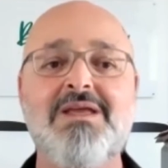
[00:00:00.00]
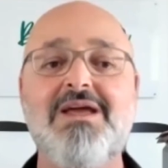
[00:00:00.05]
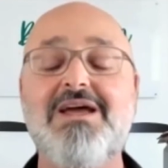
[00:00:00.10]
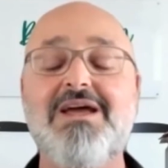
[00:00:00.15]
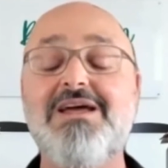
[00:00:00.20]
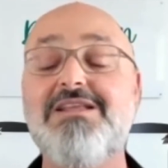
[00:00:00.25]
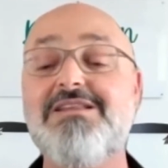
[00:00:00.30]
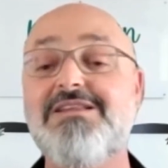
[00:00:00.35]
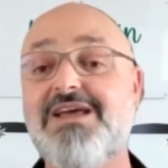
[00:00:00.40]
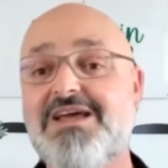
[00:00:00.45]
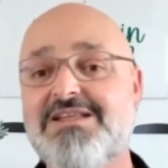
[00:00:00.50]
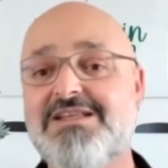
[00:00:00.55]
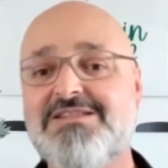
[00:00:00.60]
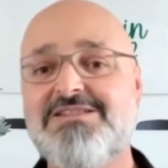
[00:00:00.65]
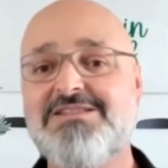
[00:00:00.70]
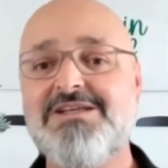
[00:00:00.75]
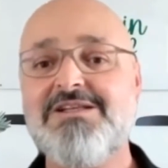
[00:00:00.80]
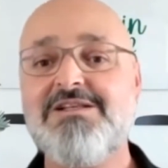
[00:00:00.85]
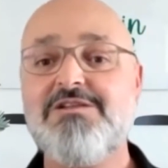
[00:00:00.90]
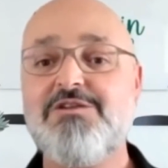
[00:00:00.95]
and
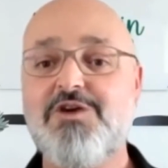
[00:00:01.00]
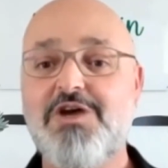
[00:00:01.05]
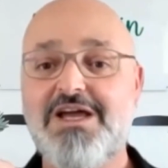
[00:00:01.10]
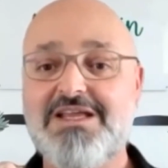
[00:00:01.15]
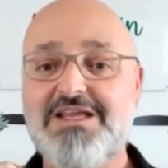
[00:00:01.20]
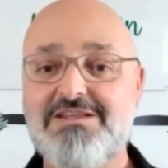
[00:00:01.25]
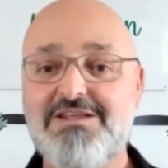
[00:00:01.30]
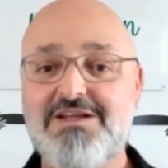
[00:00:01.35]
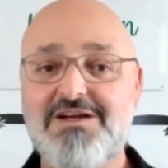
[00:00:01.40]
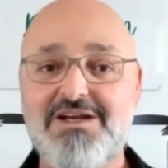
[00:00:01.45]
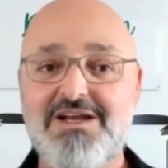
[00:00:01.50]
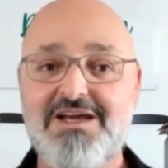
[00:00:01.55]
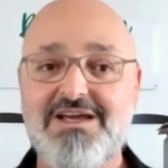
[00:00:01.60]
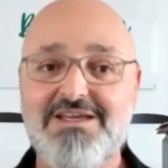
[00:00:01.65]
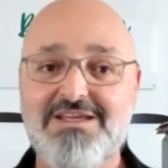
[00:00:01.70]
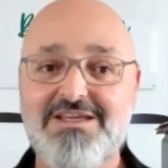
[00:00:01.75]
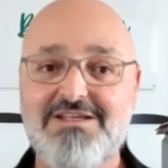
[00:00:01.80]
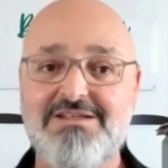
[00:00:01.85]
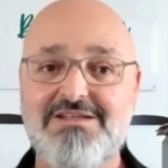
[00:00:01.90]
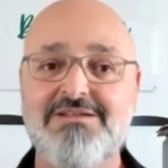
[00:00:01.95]
until the
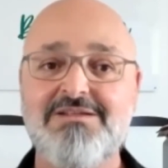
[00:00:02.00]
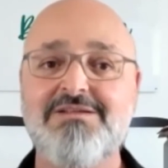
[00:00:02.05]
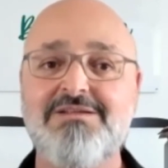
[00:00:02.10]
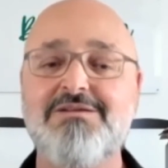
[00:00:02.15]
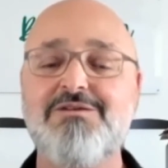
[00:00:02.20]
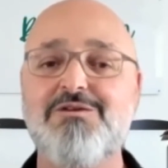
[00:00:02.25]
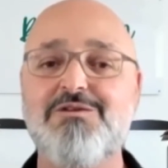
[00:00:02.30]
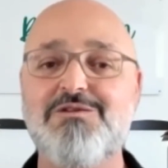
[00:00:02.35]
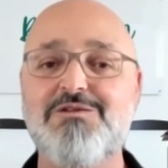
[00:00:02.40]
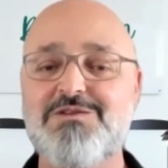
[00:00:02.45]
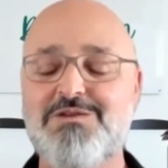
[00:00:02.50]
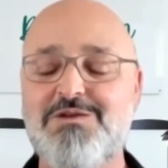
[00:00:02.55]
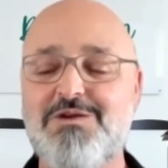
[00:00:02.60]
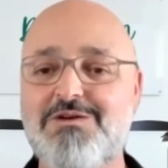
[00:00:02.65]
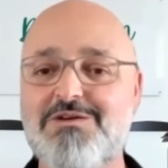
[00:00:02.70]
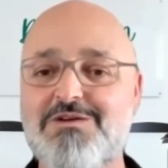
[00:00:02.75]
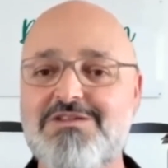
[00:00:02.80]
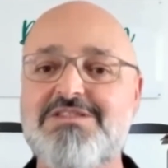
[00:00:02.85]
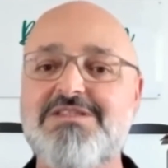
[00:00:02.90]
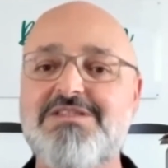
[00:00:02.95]
underlying
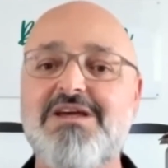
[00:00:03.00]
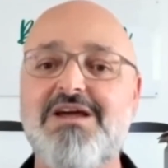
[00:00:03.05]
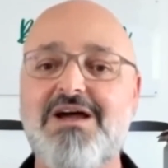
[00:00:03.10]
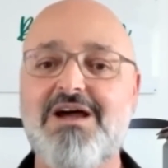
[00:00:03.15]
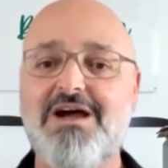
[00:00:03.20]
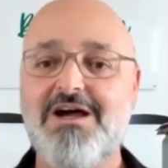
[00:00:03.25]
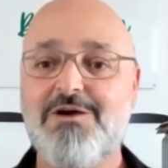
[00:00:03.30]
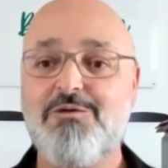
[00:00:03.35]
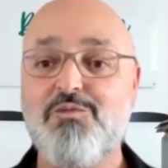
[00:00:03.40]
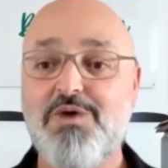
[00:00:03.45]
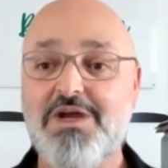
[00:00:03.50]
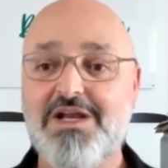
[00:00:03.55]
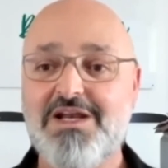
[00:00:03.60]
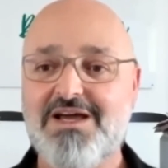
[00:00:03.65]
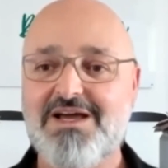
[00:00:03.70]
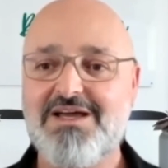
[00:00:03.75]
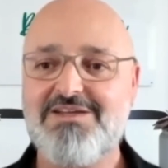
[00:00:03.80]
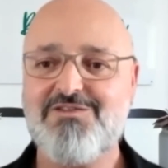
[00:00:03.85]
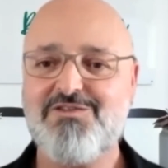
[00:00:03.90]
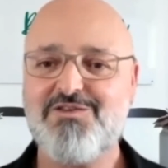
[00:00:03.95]
concerns are well
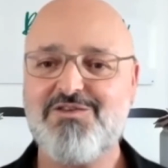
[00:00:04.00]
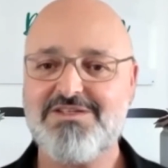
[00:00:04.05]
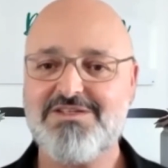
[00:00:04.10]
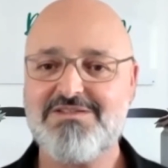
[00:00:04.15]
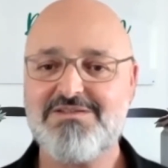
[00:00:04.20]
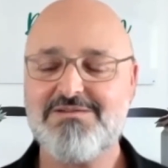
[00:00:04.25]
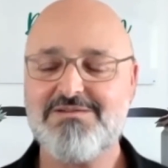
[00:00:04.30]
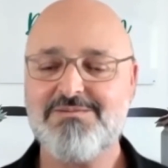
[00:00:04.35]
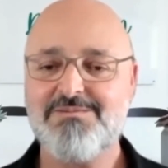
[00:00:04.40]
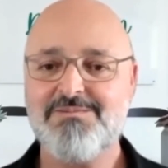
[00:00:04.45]
addressed.